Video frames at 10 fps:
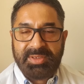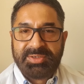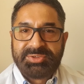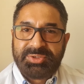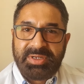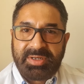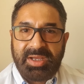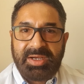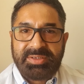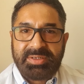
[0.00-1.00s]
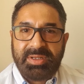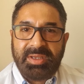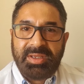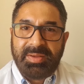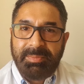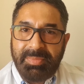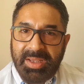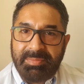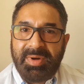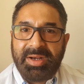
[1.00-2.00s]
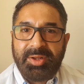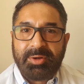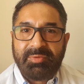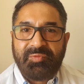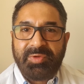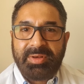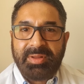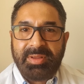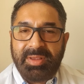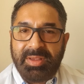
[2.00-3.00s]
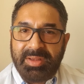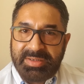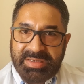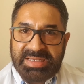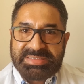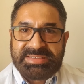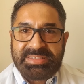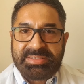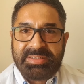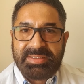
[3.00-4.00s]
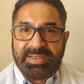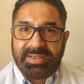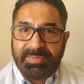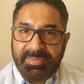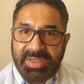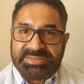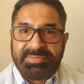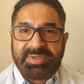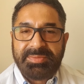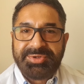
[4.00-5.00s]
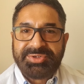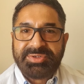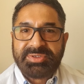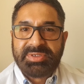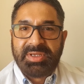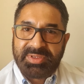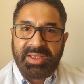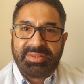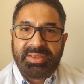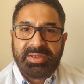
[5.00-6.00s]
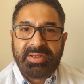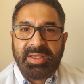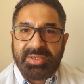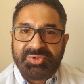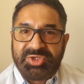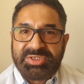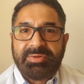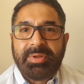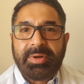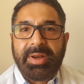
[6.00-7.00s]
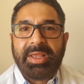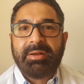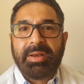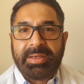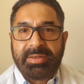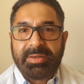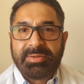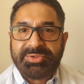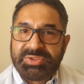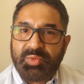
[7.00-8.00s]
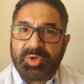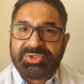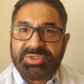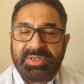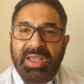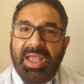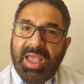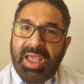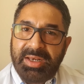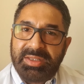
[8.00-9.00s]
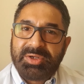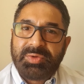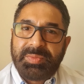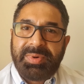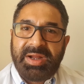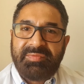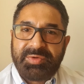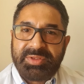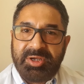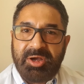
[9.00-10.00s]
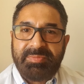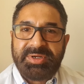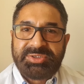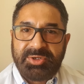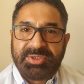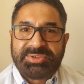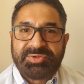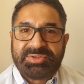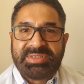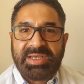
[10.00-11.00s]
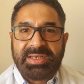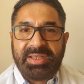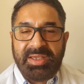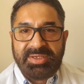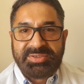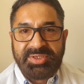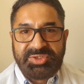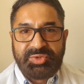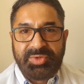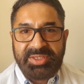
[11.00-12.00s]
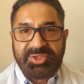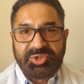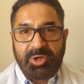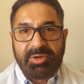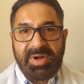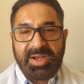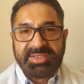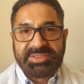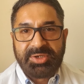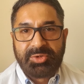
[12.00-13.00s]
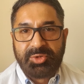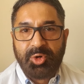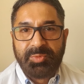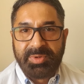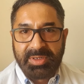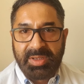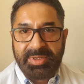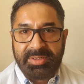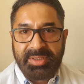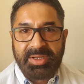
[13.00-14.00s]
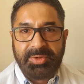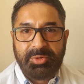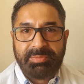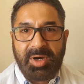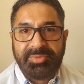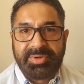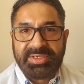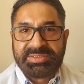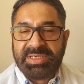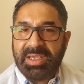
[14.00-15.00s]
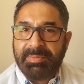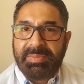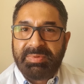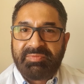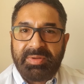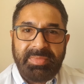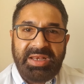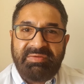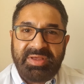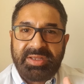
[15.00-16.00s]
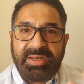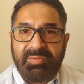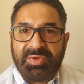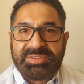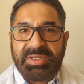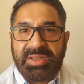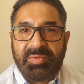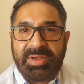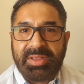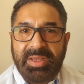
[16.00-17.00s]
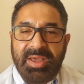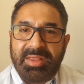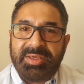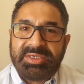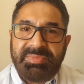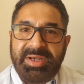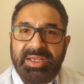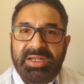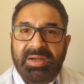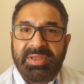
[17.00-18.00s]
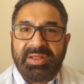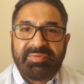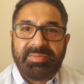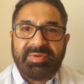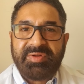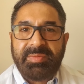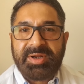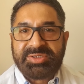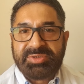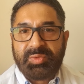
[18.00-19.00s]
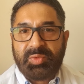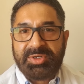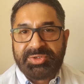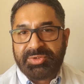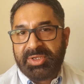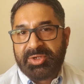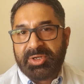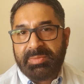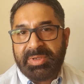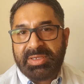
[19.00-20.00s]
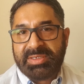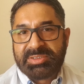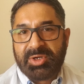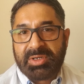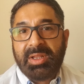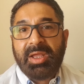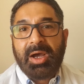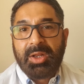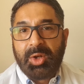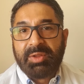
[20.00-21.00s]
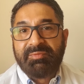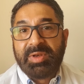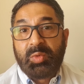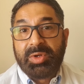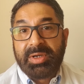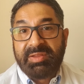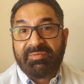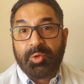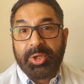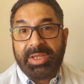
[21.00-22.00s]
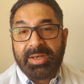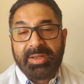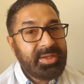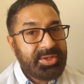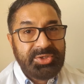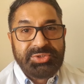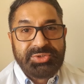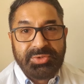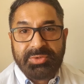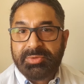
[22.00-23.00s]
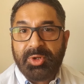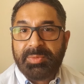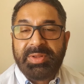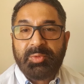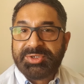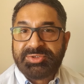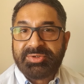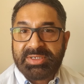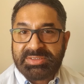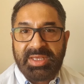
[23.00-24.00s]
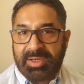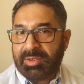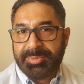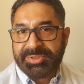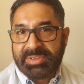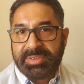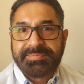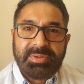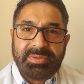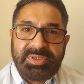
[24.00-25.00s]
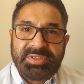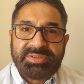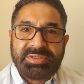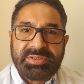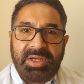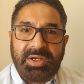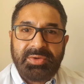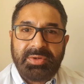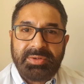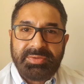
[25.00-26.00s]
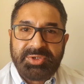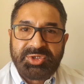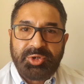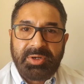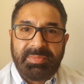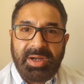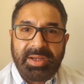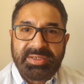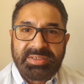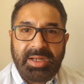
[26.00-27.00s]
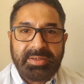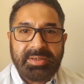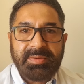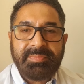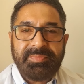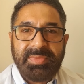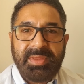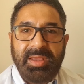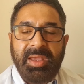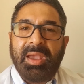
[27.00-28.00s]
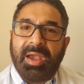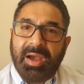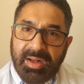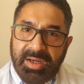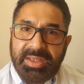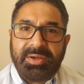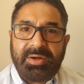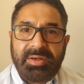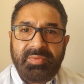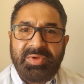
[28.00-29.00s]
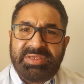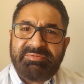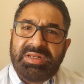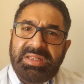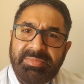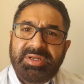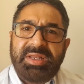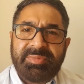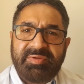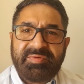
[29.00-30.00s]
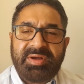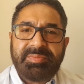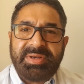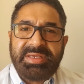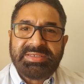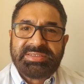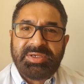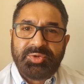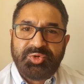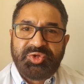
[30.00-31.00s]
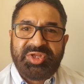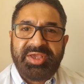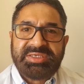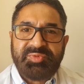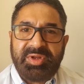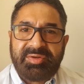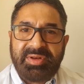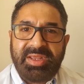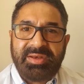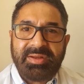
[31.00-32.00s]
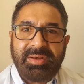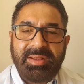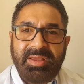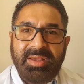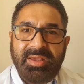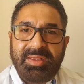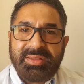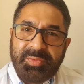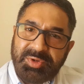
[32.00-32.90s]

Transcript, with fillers: So they rather make money out of it, tax it, make some commissions, and then just regulate it, just watch it. And the good part for the governments also is that since today the stock markets are global, I mean, there are no boundaries, people from anywhere can invest anywhere, there's money coming in from different parts of the world, so the economy has got a lot of liquidity flowing in. So nobody wants to touch that, obviously. This is how the stock market started. Early on, when there were limited number of companies whose shares were traded, there